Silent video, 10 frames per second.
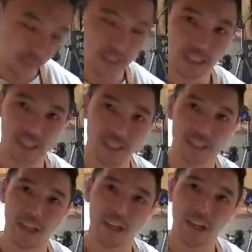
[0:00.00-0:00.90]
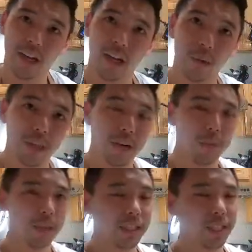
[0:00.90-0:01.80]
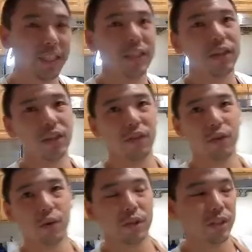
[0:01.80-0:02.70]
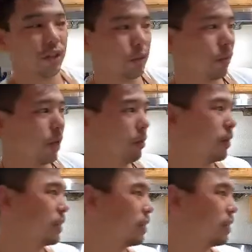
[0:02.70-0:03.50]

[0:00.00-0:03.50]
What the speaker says: a dish because I didn't dissolve the cornstarch properly.